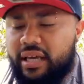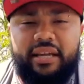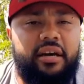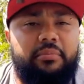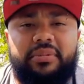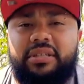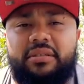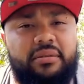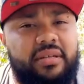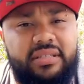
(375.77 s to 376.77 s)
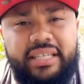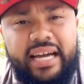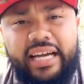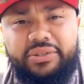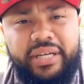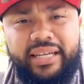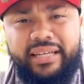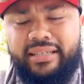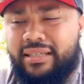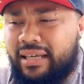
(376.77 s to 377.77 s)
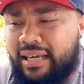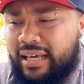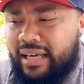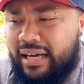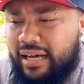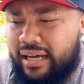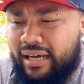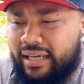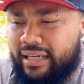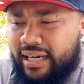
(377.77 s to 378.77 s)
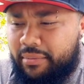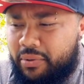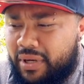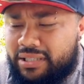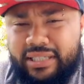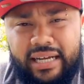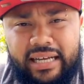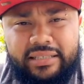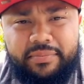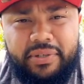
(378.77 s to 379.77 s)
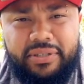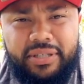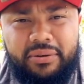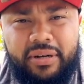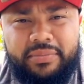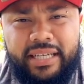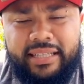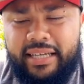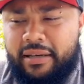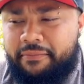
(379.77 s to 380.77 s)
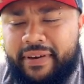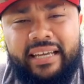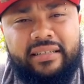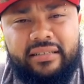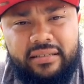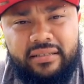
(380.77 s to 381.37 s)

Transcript: end up dehydrated and got to be rushed to the hospital. You know what I'm saying? They end up fainting.